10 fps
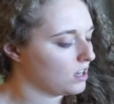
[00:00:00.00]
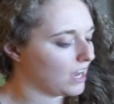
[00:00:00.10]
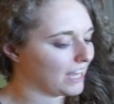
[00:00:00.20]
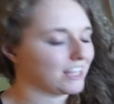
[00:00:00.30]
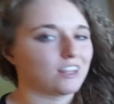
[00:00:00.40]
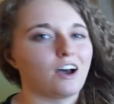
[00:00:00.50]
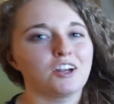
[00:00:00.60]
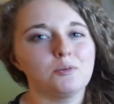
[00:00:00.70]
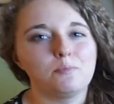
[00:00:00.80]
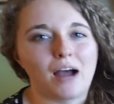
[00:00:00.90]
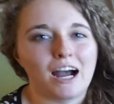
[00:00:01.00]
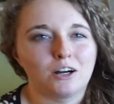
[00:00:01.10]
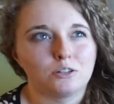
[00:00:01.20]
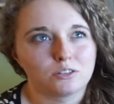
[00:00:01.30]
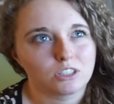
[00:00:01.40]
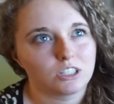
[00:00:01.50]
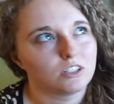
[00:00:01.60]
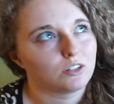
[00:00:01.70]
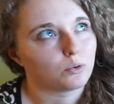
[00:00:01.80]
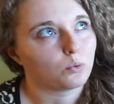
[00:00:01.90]
I thought about
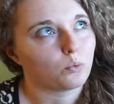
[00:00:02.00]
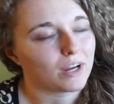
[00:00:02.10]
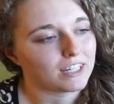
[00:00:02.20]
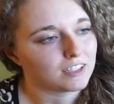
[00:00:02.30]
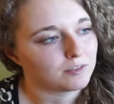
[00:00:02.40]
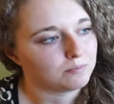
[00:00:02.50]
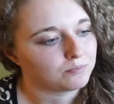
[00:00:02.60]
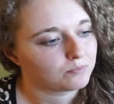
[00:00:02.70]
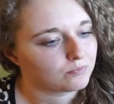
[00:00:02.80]
when